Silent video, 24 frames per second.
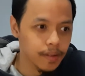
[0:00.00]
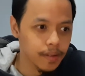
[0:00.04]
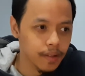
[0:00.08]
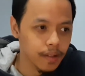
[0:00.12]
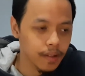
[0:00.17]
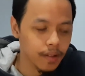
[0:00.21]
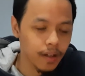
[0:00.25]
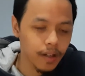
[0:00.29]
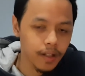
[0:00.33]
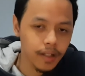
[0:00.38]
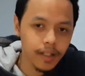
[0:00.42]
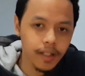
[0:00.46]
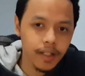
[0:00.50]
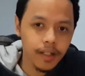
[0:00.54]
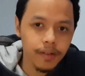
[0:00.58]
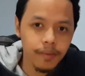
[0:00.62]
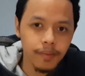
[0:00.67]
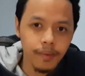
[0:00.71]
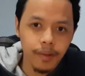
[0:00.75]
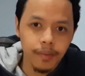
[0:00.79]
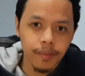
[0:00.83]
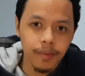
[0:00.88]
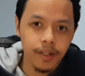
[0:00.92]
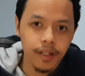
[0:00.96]
I can't
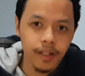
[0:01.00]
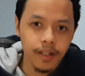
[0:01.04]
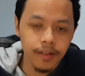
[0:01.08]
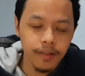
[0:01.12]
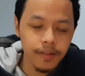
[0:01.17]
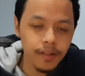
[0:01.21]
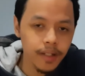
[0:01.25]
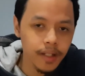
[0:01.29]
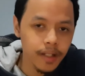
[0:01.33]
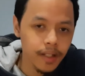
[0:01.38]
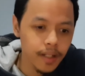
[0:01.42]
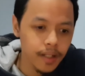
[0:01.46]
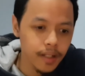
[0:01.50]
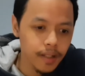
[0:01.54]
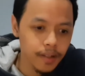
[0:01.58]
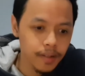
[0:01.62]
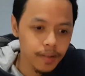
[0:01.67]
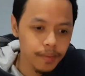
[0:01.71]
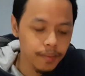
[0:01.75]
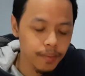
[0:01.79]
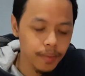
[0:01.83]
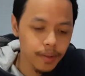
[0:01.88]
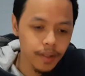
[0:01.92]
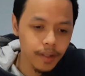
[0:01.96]
remember now,
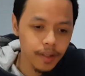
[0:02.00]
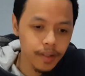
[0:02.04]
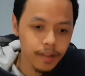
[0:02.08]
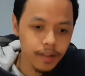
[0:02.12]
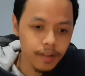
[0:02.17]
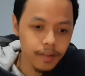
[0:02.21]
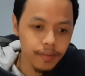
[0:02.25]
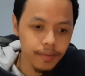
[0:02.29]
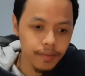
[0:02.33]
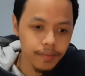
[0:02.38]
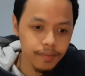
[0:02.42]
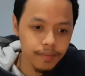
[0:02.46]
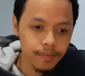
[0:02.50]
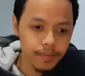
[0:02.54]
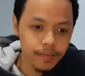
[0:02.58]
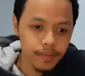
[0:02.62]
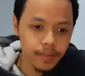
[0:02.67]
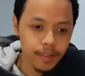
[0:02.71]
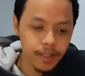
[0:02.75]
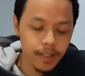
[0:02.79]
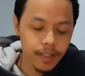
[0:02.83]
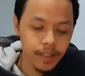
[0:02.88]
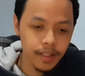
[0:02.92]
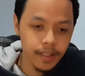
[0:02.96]
but
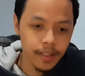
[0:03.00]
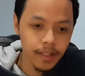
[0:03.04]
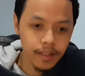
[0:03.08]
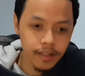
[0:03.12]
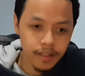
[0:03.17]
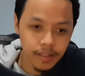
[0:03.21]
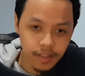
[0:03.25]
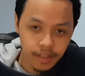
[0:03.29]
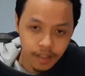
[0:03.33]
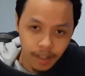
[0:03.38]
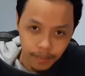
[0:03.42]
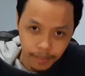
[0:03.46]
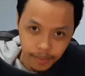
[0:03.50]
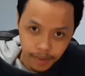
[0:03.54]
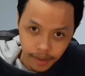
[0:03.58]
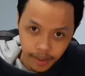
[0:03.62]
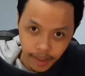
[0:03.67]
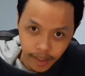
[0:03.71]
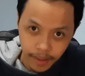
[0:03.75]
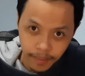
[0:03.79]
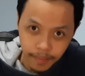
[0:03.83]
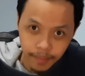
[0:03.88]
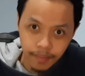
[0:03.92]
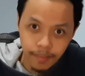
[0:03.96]
he didn't stop the
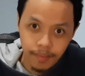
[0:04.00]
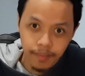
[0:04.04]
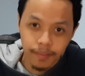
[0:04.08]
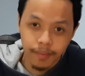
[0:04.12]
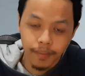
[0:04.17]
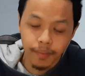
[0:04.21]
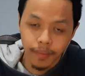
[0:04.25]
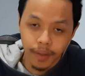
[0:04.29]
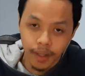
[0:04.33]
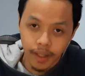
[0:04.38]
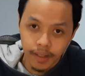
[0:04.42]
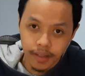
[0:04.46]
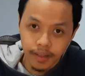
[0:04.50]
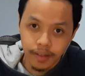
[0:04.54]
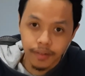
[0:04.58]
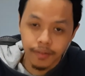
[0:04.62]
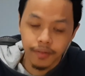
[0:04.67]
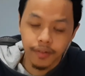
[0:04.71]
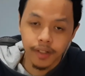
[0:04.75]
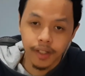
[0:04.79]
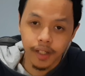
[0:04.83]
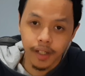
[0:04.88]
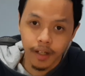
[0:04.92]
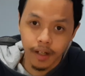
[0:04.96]
game, but the
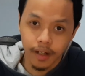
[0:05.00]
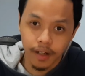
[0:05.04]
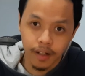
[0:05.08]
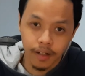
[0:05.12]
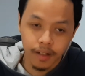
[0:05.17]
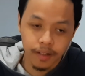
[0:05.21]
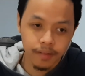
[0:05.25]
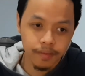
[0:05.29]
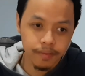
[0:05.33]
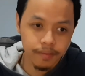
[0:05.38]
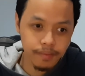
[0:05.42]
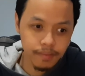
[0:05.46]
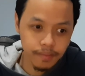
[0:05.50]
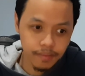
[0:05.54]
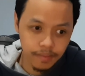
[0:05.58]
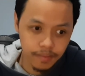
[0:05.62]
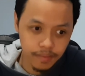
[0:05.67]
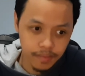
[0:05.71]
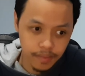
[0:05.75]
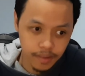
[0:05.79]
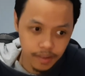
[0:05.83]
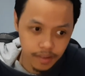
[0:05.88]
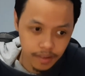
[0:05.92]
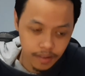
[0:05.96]
VAR
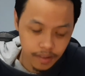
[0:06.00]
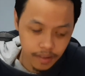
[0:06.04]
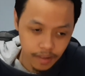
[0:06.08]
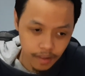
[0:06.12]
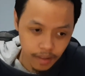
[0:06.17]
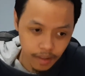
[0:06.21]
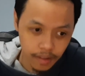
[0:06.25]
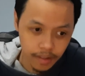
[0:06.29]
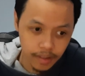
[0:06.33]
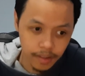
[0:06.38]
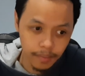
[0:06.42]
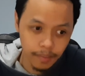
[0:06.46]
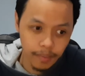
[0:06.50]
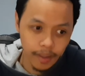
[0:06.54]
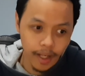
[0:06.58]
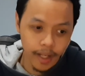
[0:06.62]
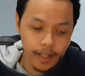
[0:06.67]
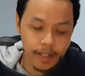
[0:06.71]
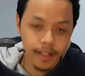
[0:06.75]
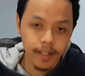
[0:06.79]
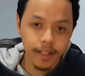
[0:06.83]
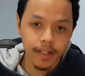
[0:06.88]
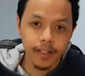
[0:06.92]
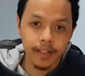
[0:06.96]
called it
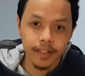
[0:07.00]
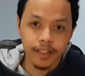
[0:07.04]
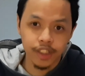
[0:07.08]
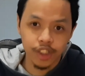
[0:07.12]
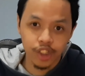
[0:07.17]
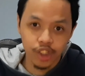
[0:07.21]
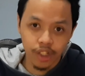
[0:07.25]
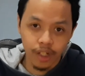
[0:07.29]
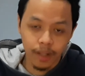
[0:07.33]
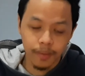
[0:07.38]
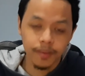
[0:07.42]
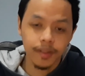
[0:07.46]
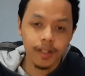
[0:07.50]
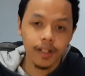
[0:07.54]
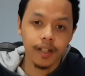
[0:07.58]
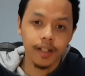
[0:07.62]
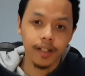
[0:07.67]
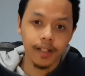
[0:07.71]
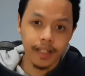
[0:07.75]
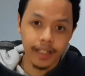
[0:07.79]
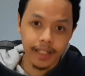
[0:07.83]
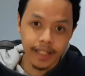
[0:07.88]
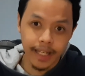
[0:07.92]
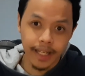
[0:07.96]
back. He stopped
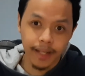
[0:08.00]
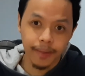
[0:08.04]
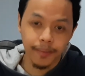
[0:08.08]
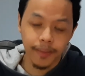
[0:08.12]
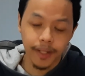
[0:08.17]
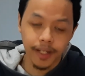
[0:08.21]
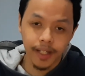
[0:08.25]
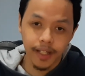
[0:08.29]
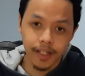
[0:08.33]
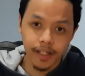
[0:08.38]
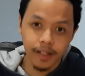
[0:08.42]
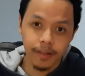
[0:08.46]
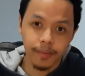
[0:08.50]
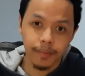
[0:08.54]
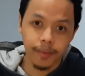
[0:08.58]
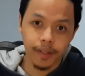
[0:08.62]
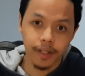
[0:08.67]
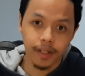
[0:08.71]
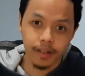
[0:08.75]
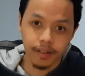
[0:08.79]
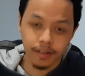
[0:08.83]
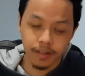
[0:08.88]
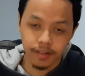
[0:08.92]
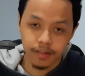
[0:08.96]
the game in the
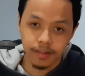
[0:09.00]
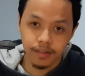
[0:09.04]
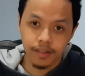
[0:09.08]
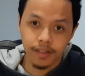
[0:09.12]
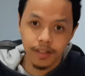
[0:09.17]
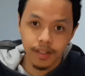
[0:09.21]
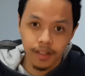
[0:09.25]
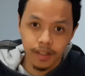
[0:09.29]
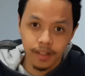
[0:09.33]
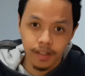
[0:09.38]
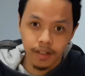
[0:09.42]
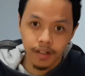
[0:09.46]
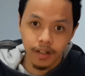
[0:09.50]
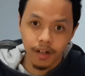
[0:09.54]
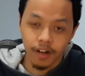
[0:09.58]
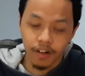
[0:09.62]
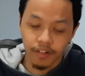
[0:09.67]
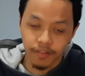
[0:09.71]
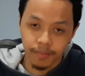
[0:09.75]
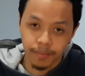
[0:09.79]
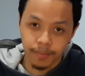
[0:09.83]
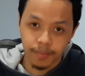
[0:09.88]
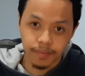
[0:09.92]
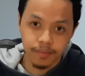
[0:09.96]
middle of
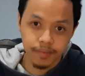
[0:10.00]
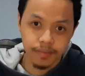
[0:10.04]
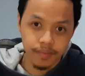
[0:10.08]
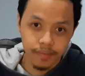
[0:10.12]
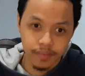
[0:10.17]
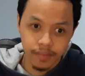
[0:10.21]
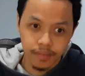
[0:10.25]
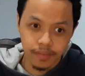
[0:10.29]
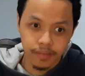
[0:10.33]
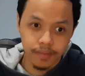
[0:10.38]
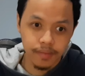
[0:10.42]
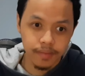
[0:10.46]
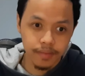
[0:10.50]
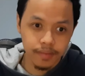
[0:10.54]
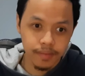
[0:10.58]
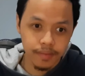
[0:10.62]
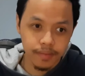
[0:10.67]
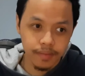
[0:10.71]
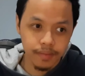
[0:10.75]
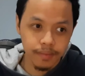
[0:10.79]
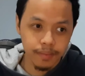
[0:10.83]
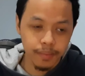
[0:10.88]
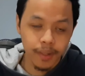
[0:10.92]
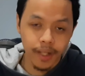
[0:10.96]

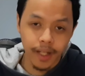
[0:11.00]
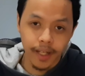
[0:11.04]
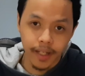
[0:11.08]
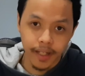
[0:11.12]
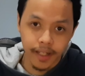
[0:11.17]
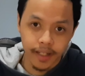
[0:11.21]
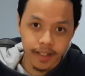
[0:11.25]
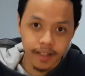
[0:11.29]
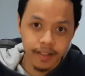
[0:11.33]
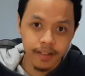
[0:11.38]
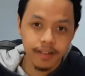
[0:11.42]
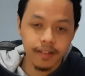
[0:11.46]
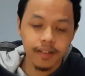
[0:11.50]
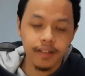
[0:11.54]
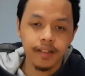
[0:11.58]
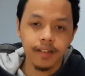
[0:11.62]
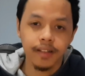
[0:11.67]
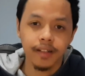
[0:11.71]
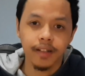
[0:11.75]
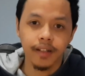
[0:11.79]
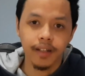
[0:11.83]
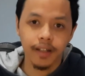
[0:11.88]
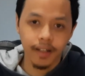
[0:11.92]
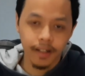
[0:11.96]
playing
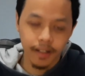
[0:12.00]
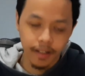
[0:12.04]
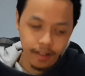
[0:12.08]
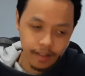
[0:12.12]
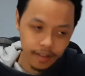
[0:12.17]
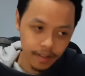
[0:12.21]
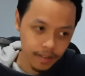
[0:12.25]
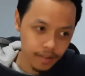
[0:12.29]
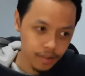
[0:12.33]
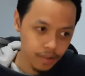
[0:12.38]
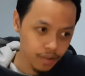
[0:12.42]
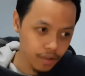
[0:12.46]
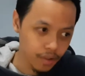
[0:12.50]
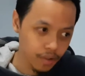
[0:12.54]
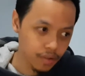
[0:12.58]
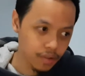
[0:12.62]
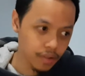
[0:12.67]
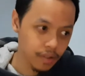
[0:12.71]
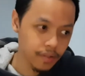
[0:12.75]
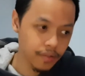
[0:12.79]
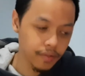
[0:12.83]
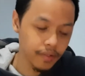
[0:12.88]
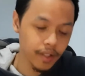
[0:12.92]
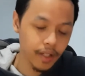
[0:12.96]
to go to
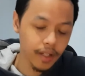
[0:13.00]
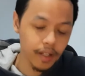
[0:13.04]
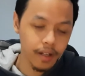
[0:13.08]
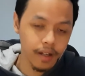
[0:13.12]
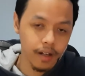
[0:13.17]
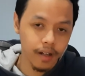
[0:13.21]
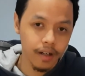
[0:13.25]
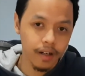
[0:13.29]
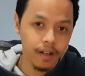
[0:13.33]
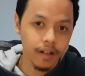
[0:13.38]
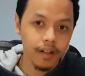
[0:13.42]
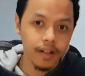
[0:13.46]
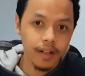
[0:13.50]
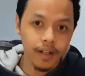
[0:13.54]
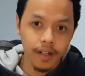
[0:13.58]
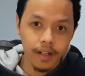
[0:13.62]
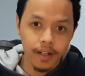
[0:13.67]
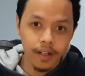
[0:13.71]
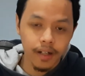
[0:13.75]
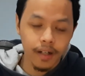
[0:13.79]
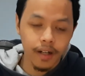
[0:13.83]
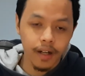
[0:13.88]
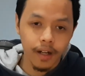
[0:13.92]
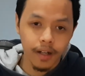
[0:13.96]
the VAR
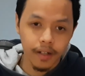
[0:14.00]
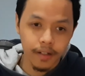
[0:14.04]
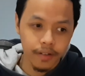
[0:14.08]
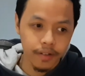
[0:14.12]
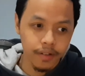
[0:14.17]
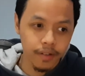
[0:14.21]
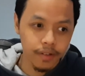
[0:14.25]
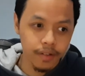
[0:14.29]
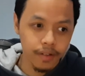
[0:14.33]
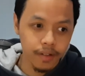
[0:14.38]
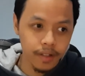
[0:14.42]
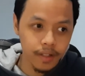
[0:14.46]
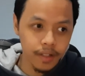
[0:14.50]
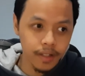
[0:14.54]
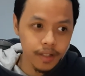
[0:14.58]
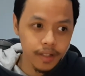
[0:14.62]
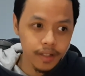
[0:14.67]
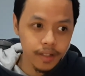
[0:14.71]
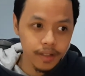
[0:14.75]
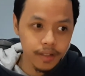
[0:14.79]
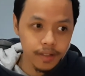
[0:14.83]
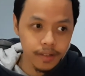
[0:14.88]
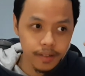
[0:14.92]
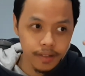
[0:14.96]
under
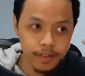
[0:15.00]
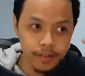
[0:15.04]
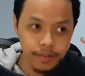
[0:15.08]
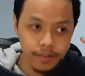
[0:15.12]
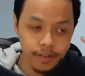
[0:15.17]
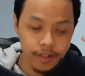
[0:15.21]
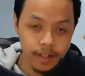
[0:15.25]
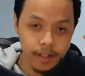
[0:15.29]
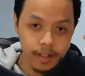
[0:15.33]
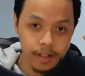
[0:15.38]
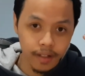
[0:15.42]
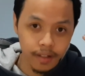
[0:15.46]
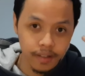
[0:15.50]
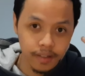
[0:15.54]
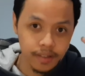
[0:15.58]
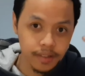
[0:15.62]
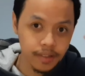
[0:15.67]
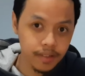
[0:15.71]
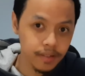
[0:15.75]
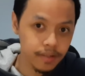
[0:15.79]
the VAR's